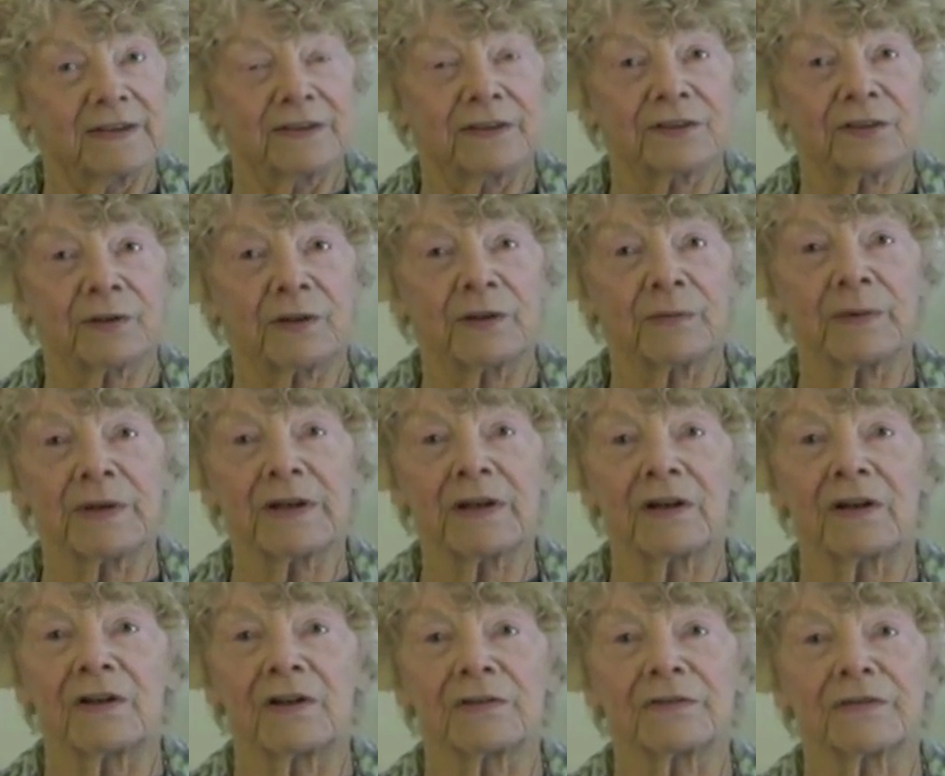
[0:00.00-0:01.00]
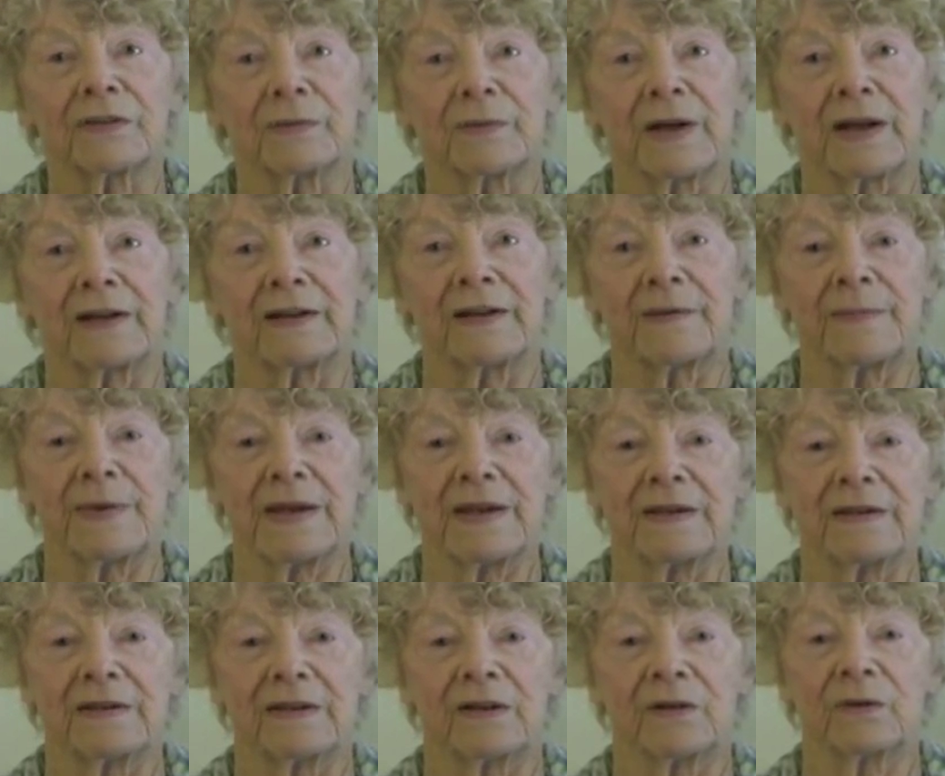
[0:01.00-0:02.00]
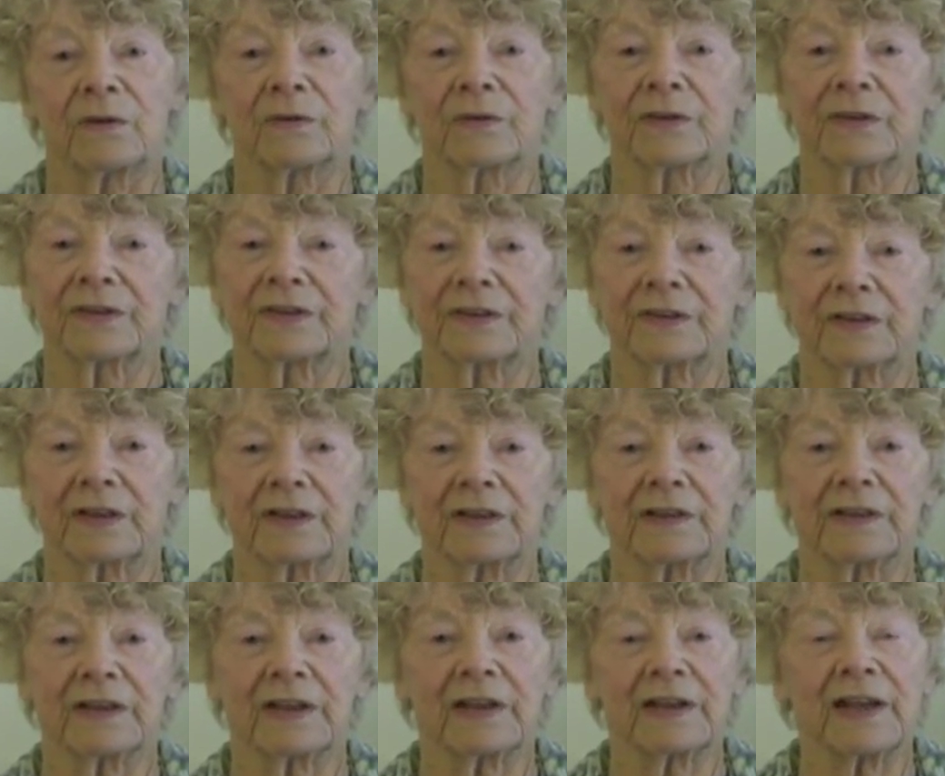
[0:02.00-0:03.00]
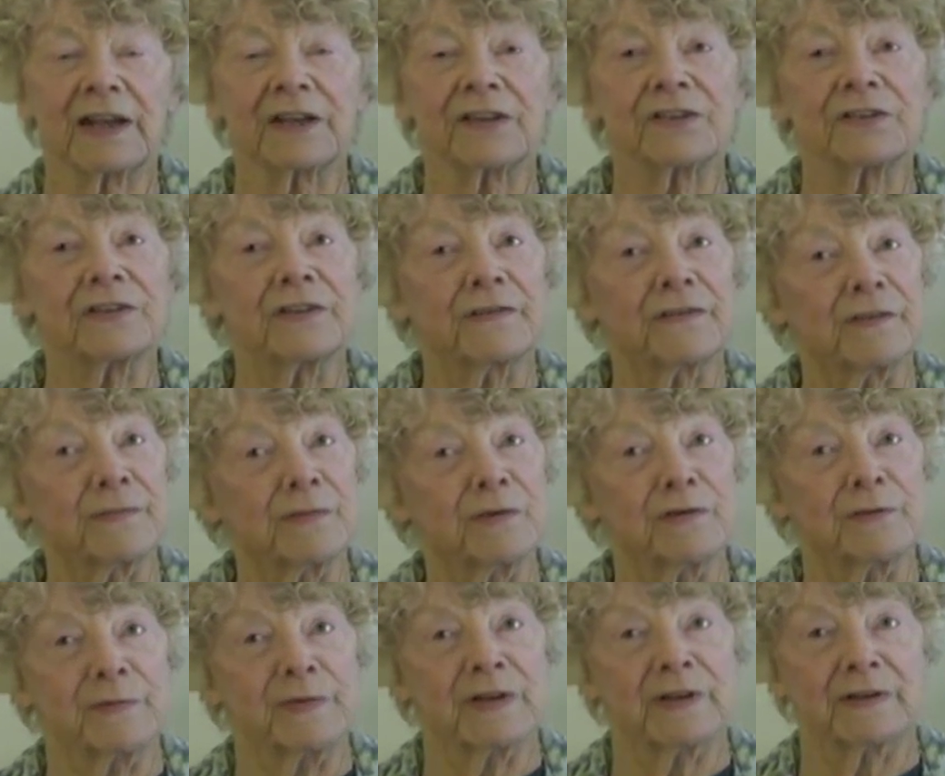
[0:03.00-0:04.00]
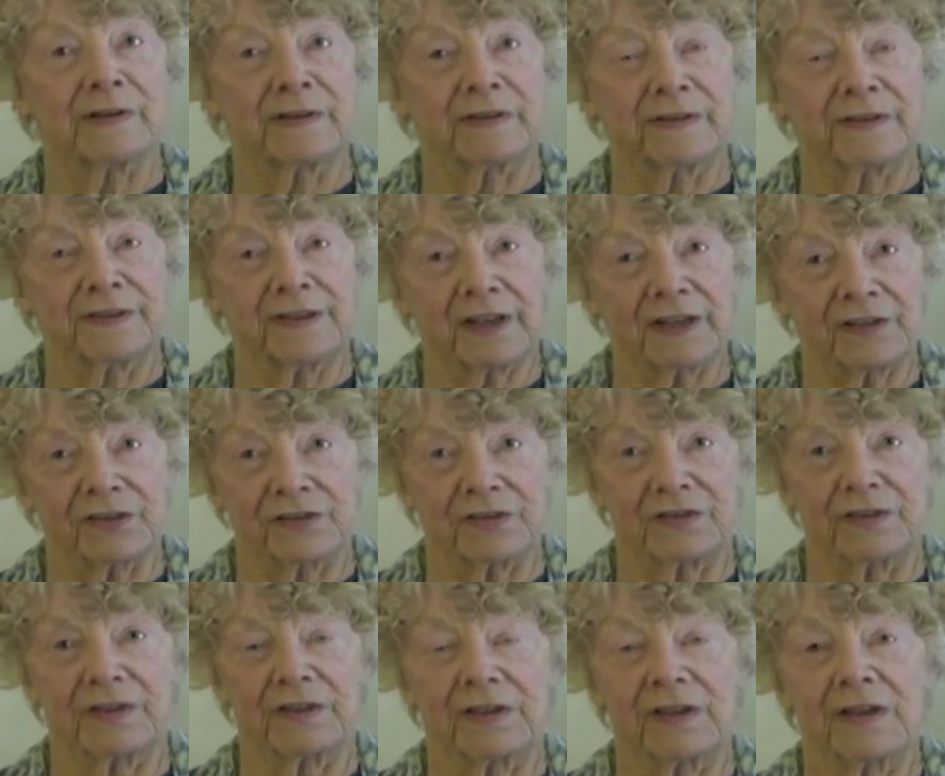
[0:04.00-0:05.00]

So I went along for a while, and I made a whole collection of the movement, a section.